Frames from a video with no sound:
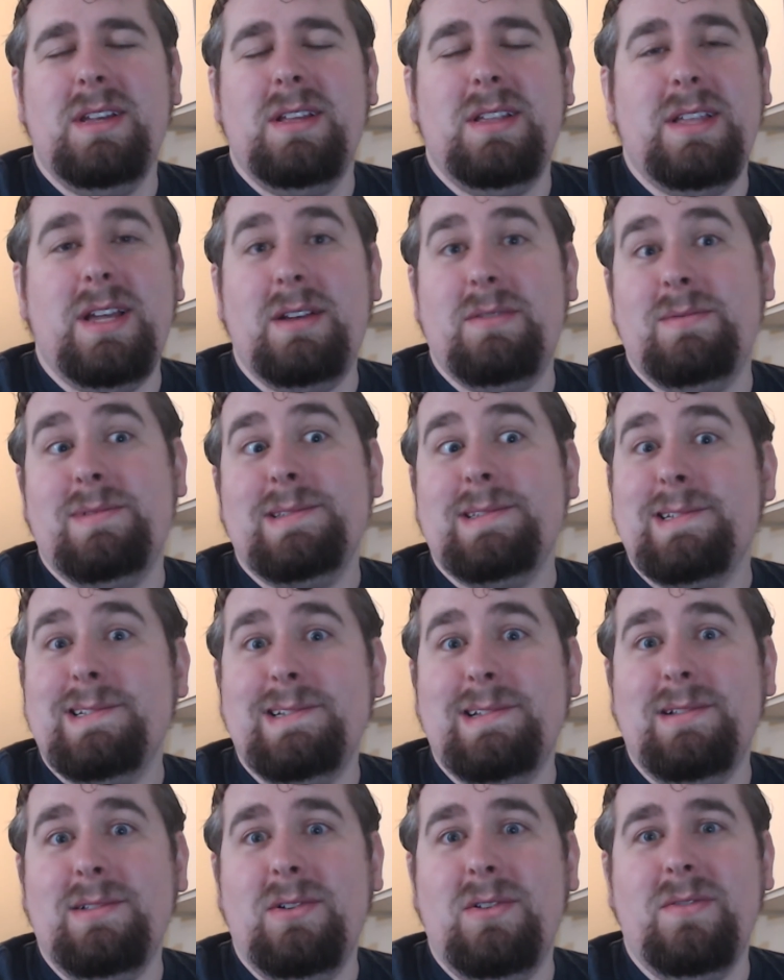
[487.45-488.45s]
That one's a
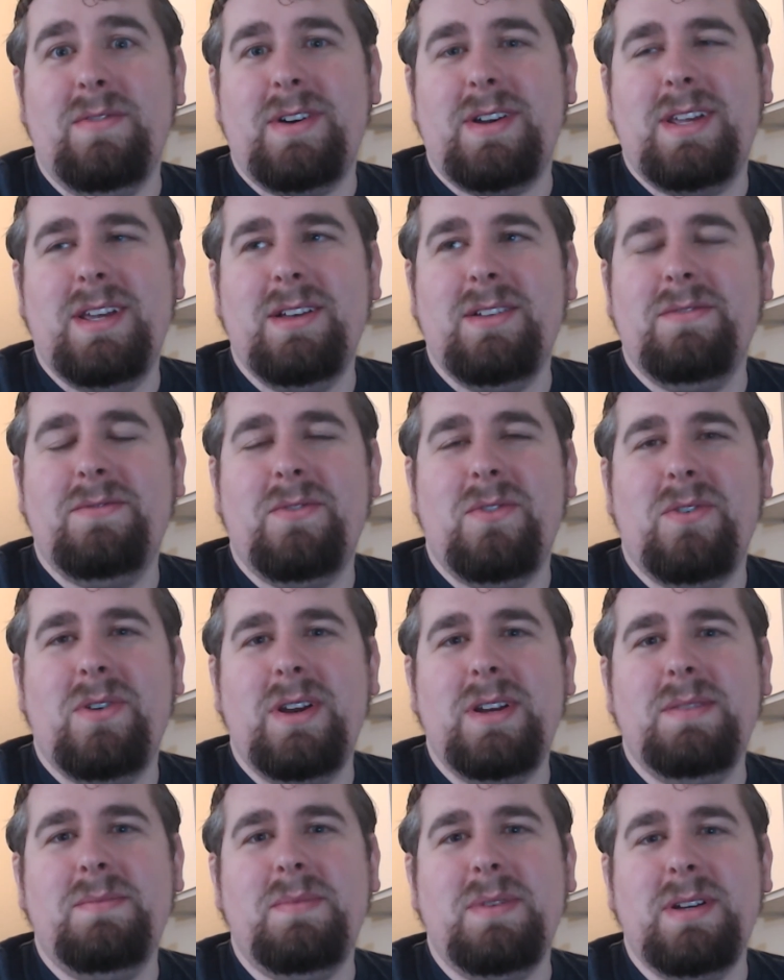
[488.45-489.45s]
little overkill for
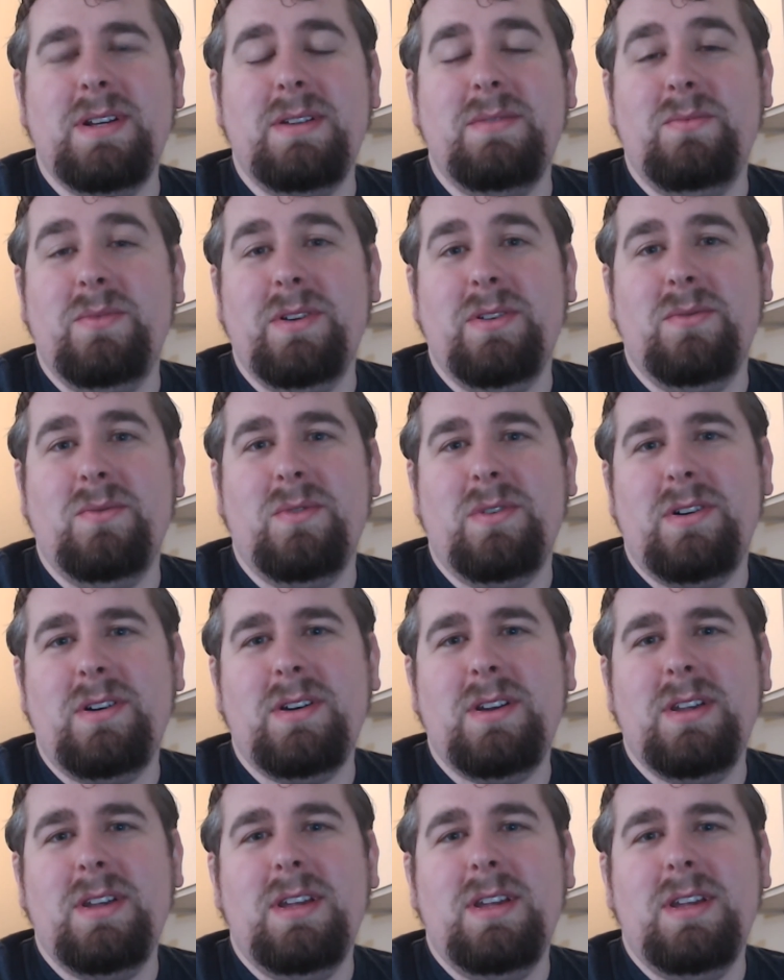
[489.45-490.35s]
it, but it will work.